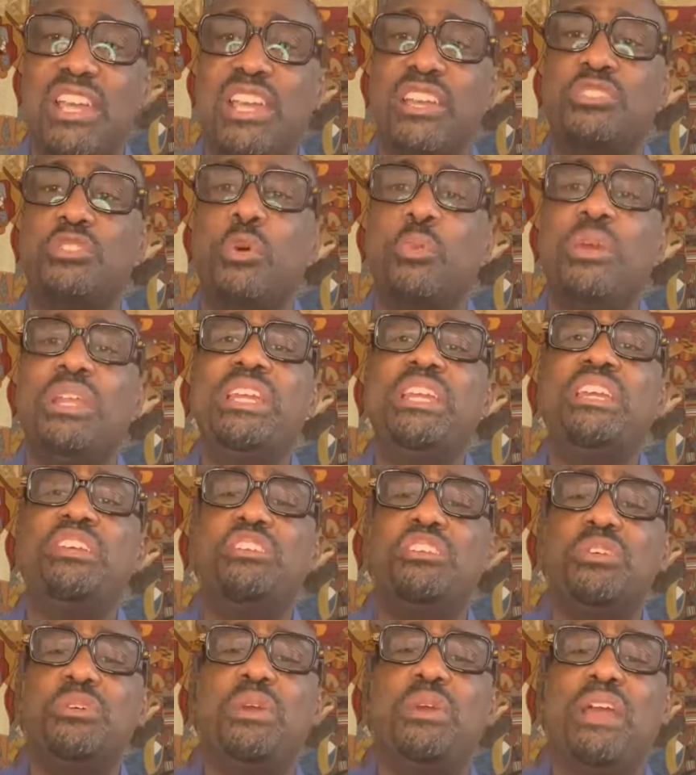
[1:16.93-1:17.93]
And so we
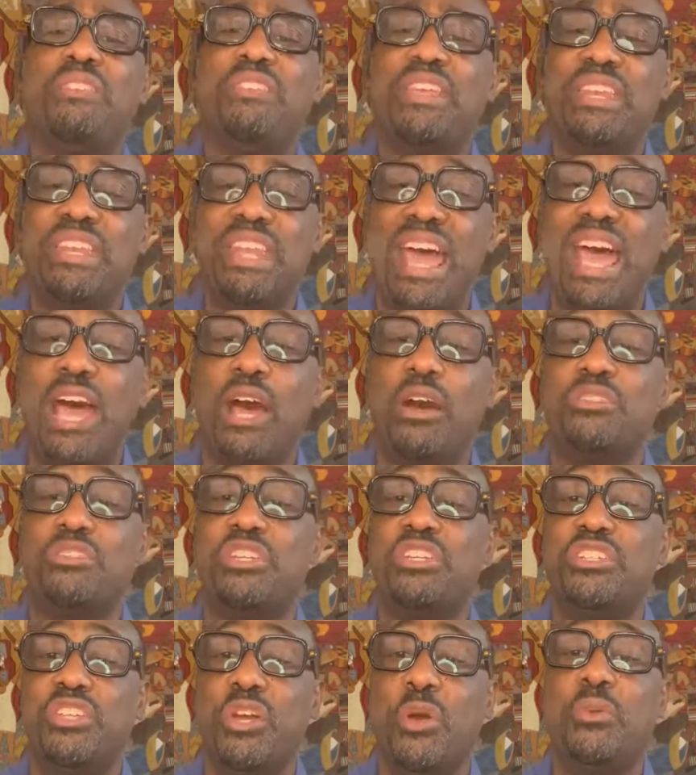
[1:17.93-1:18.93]
need you in the now
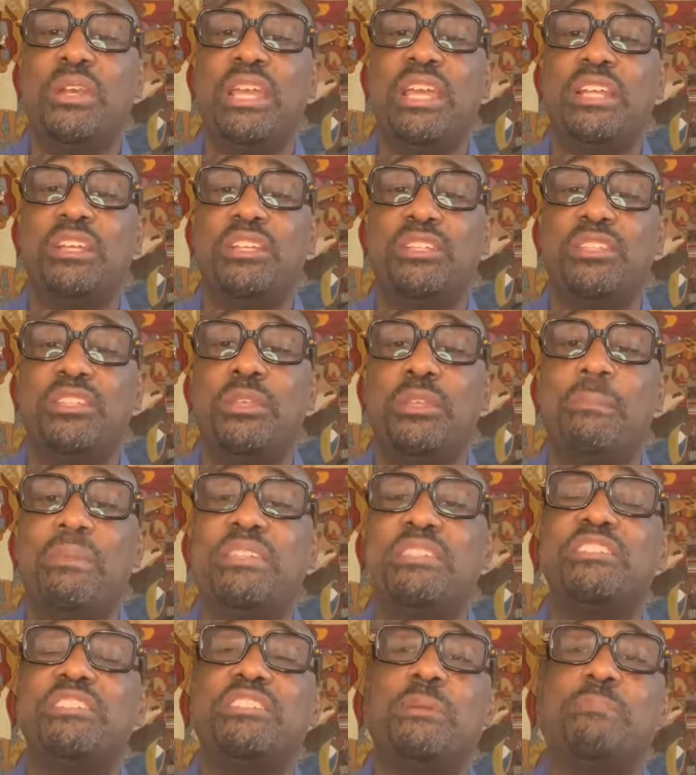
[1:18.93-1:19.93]
to donate to the
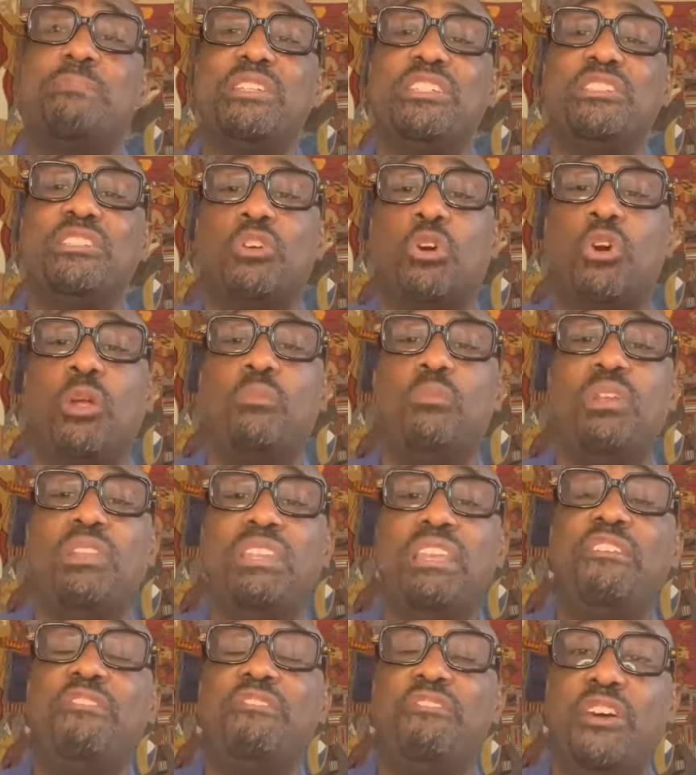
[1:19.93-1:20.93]
Mississippi Storm
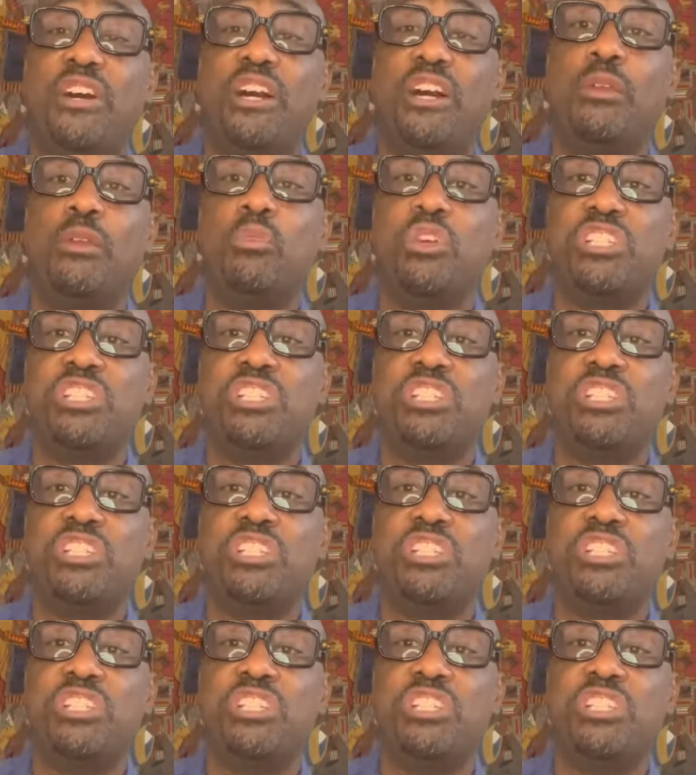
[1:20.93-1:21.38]
Relief Fund,